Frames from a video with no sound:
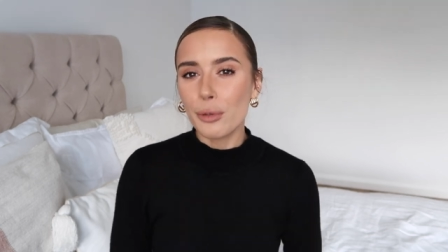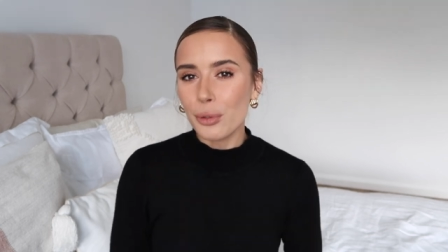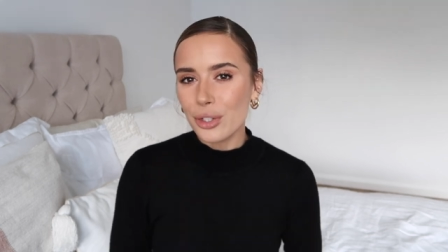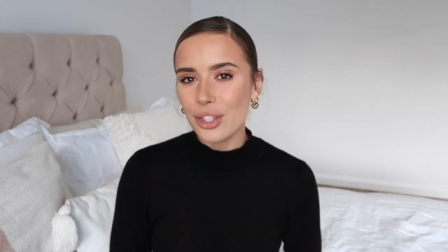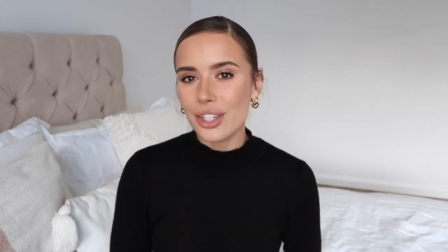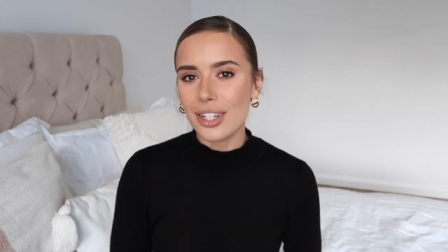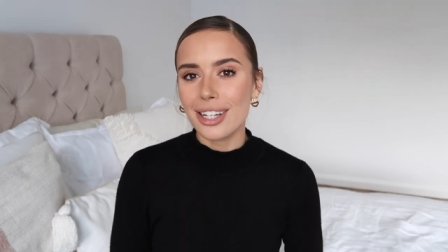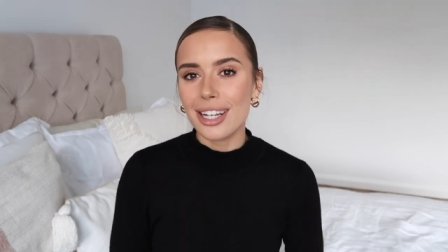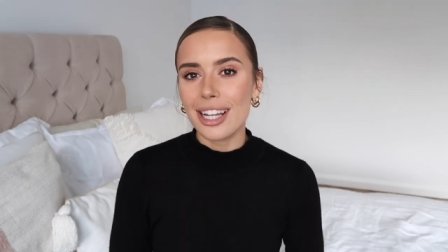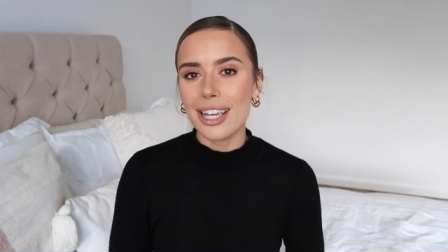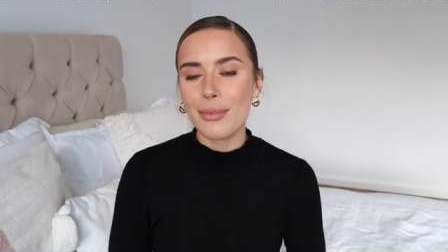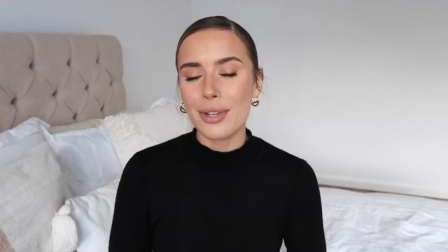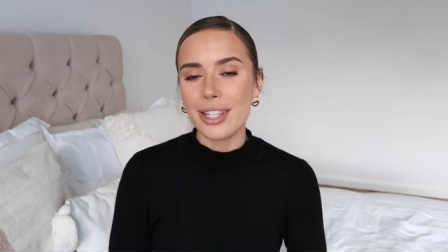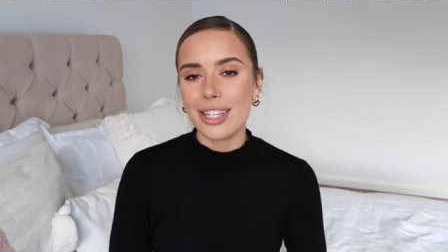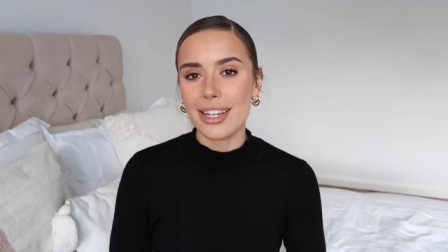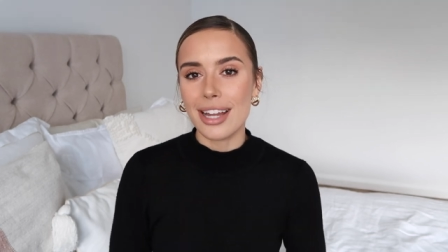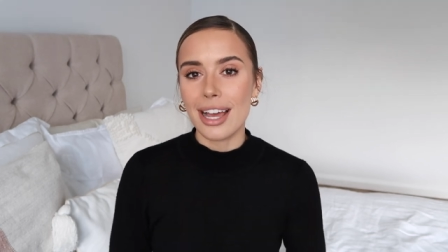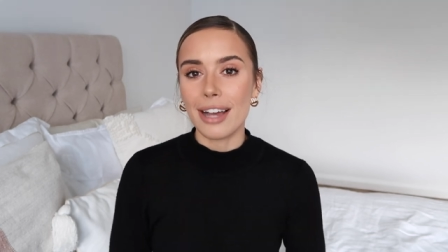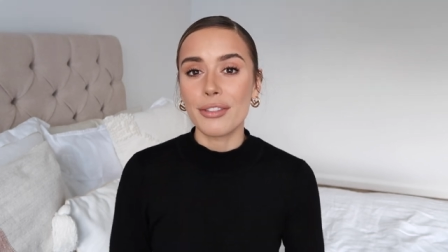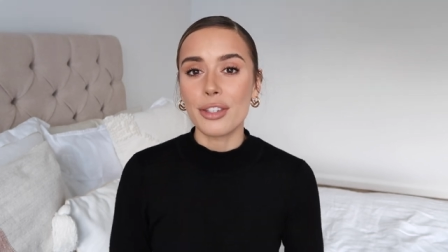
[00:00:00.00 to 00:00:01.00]
Fortunately, we
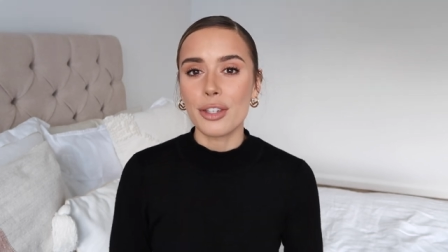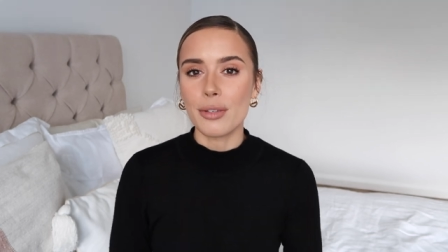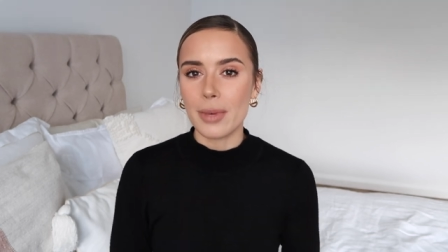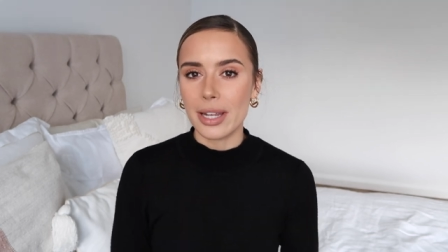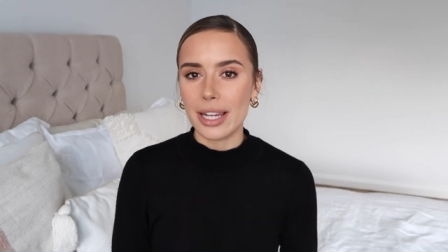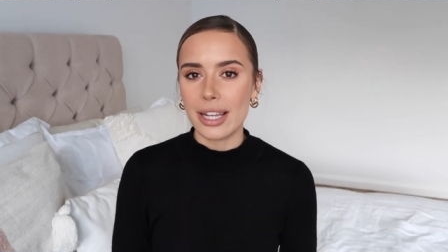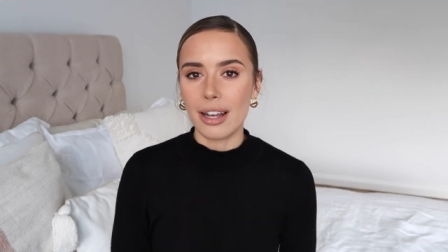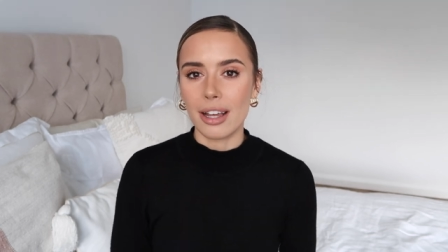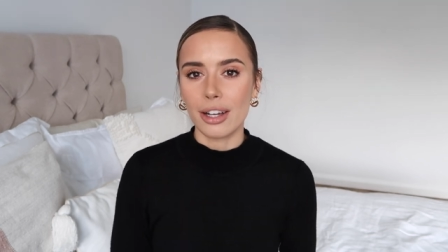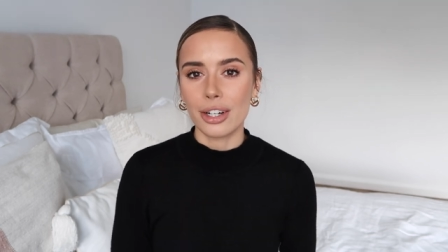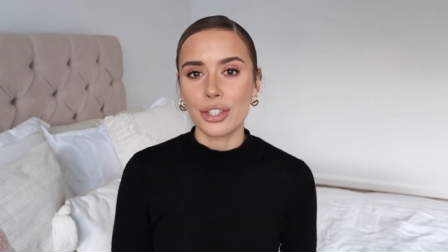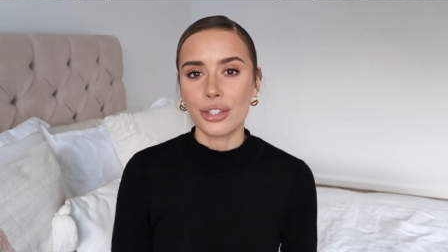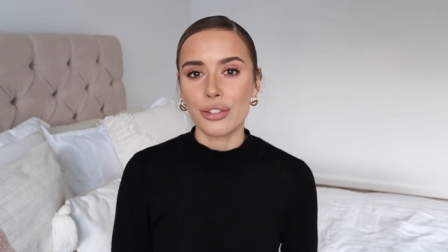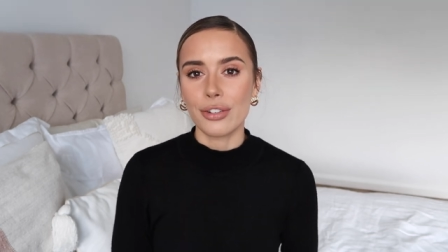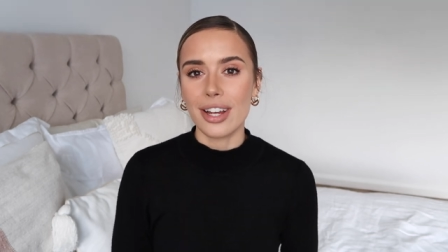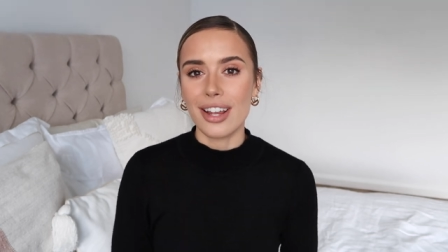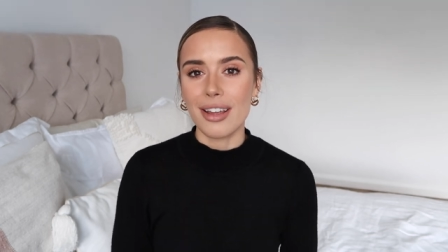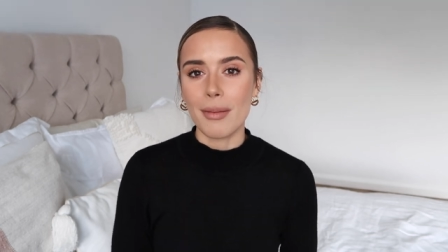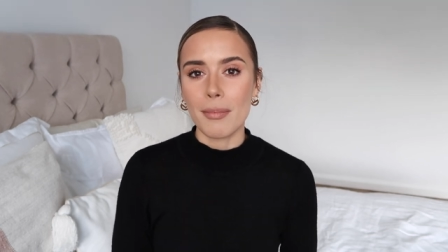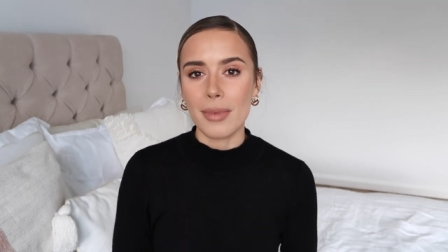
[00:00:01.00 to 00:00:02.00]
didn't have too many
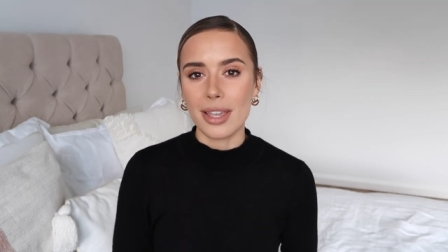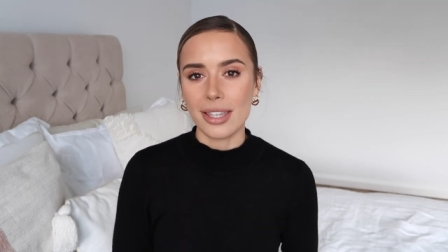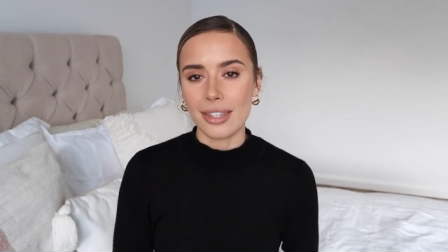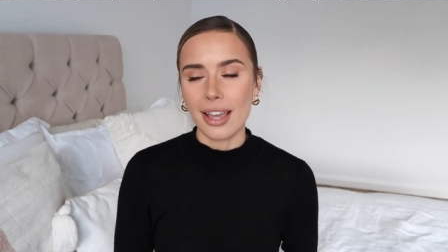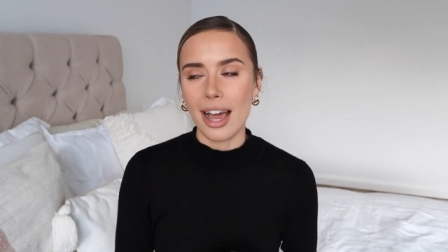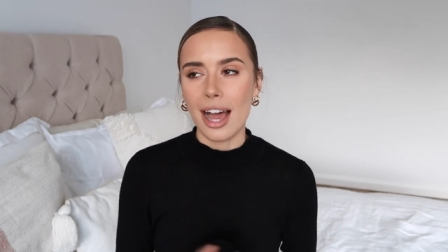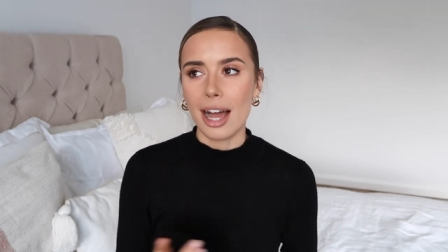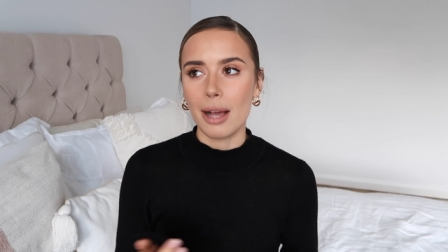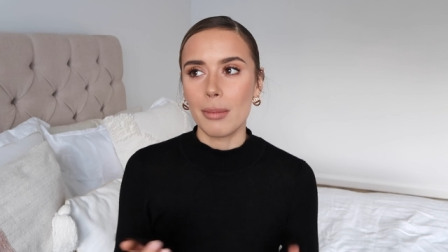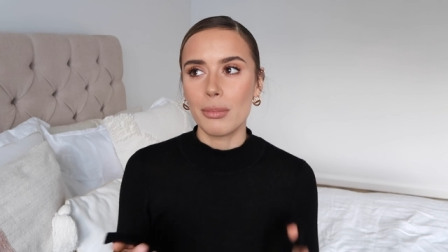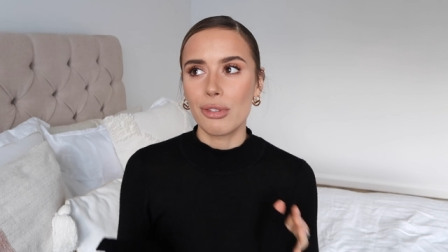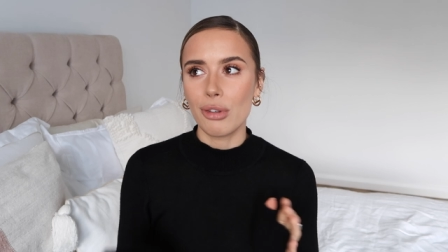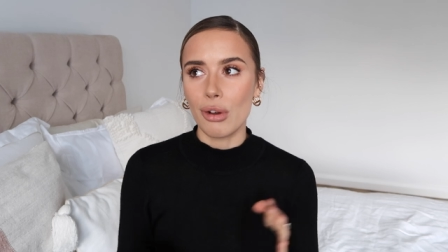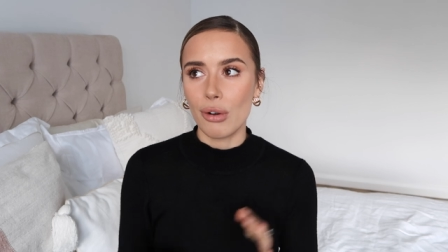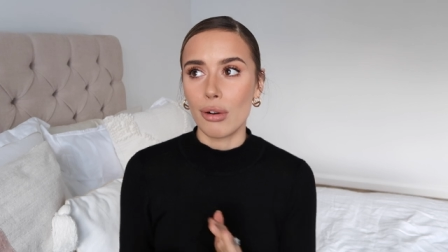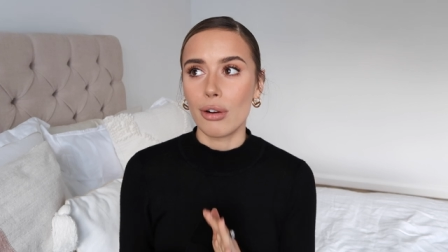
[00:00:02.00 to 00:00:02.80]
luxury mishaps